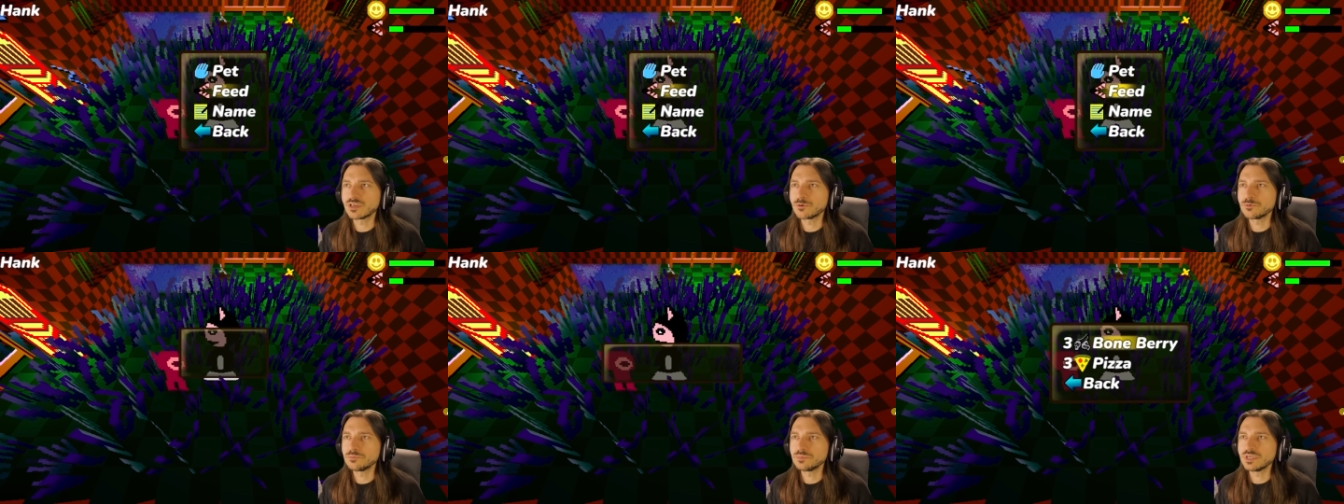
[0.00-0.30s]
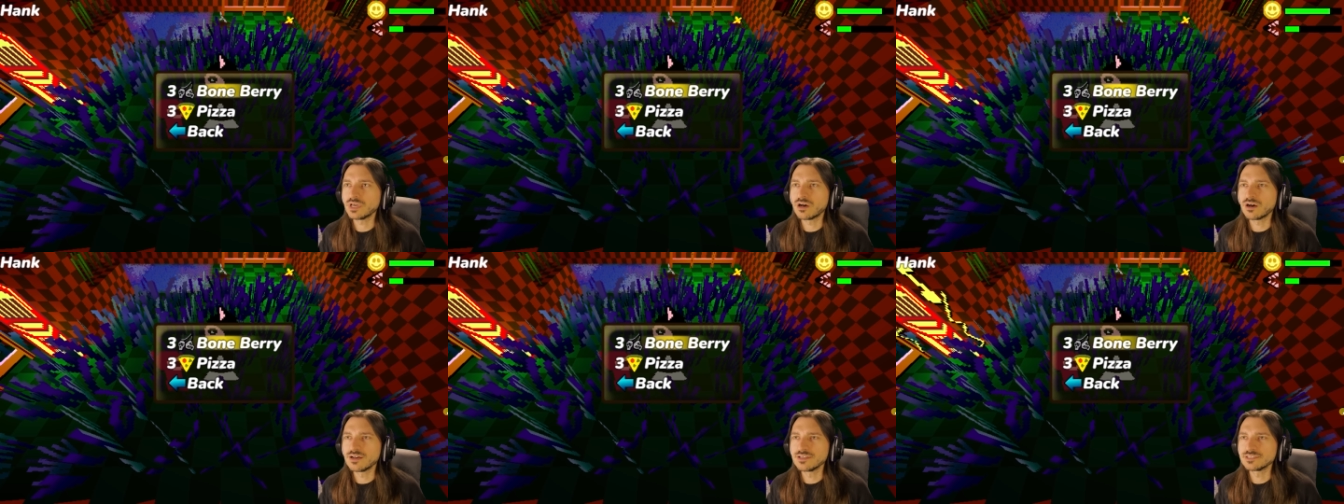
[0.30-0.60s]
That would
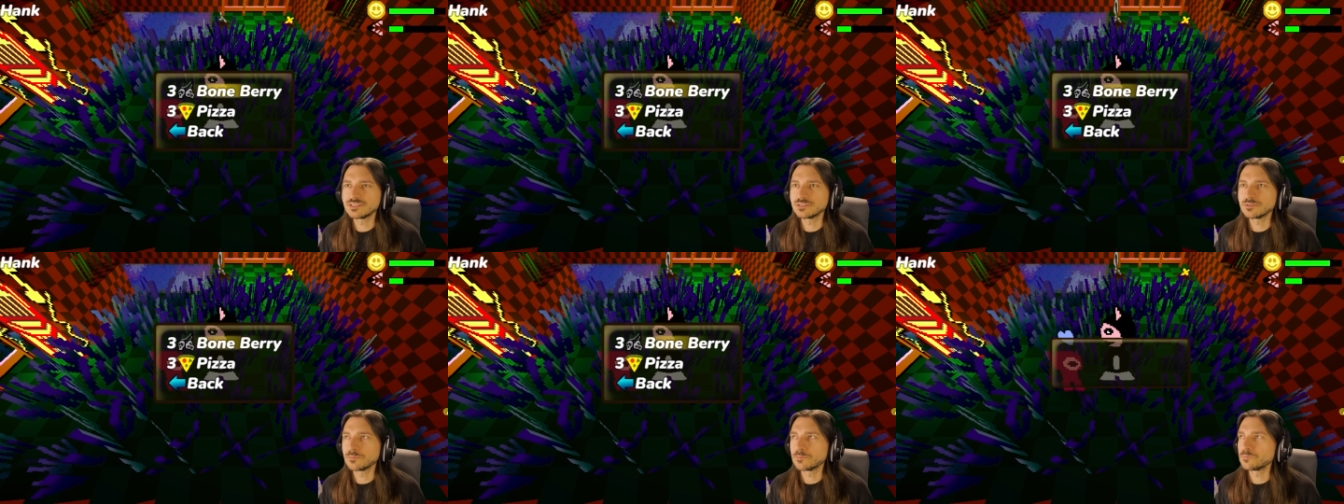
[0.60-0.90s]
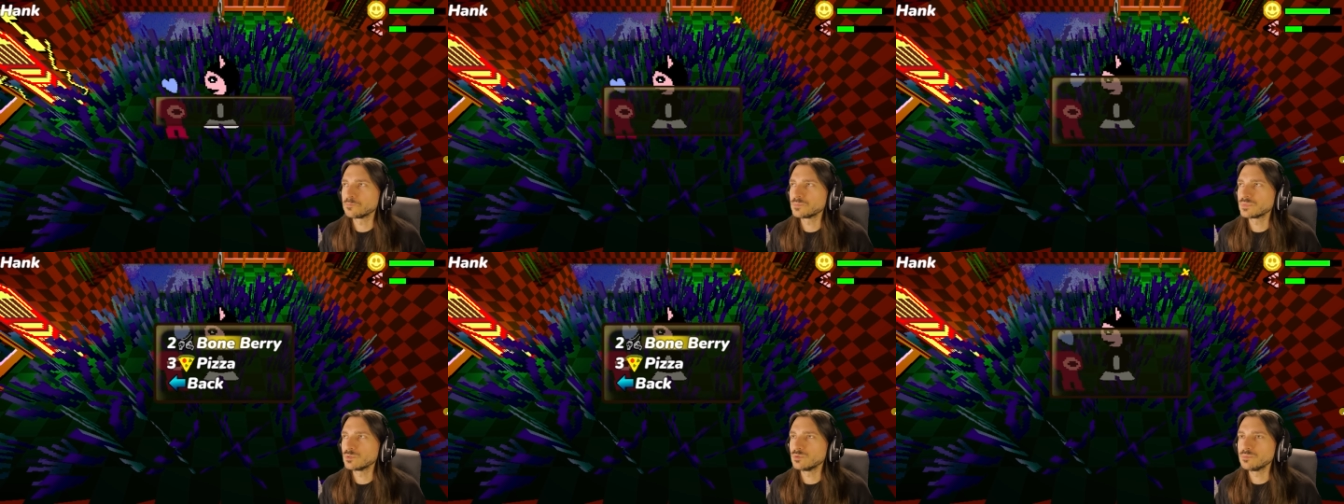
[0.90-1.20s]
be
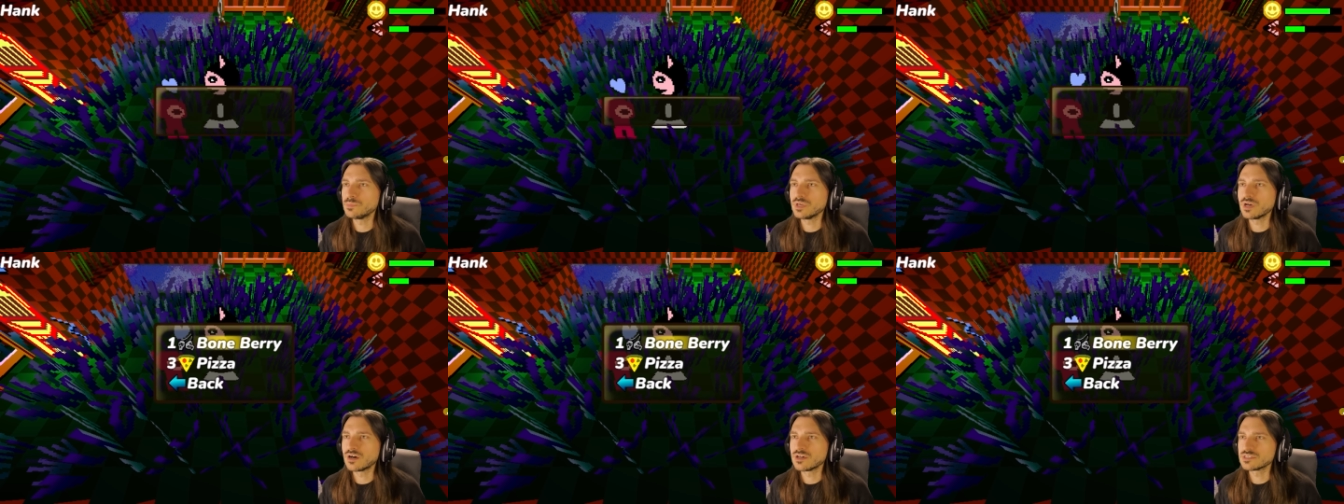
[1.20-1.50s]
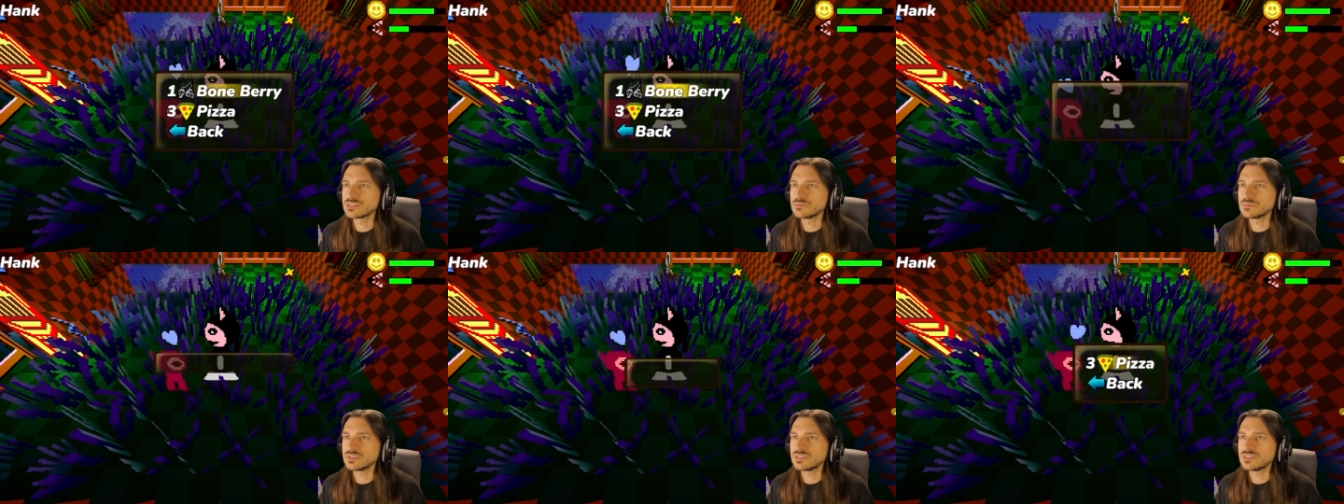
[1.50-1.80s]
awesome. It would be
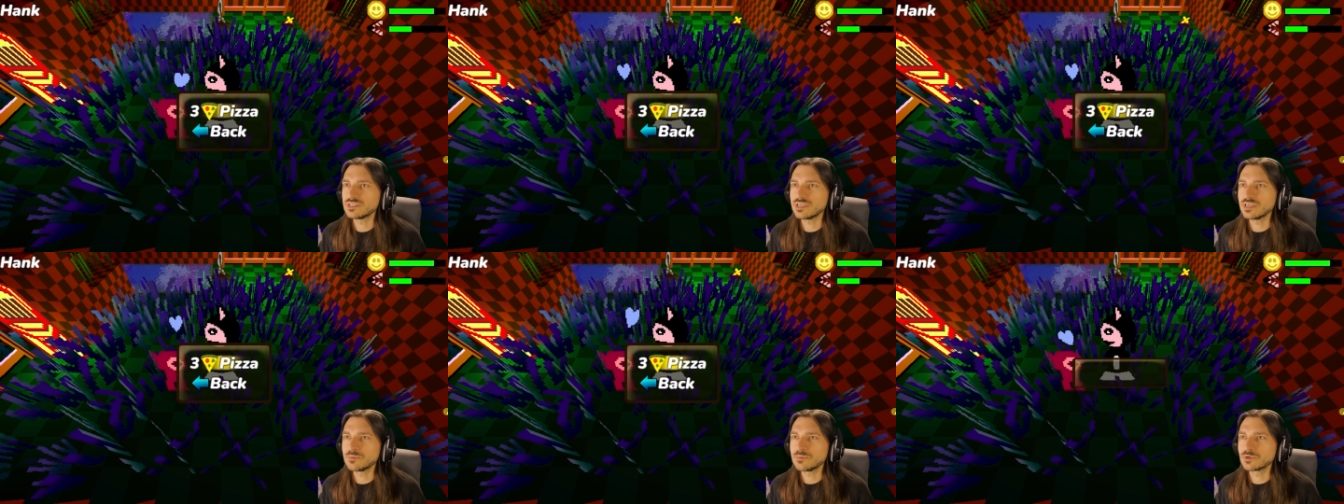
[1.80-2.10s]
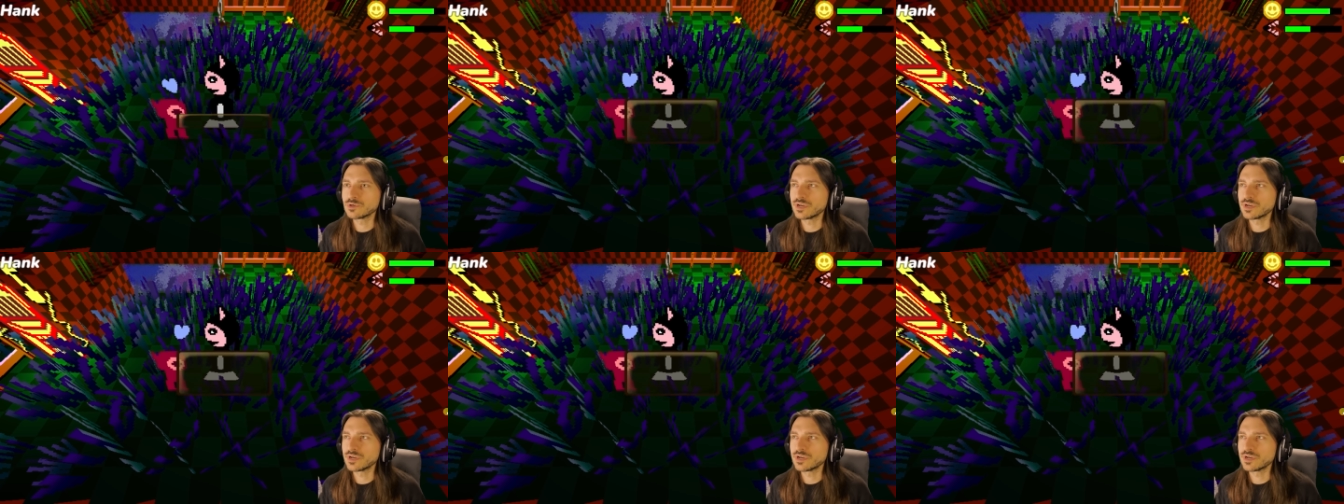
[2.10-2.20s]
awesome to see him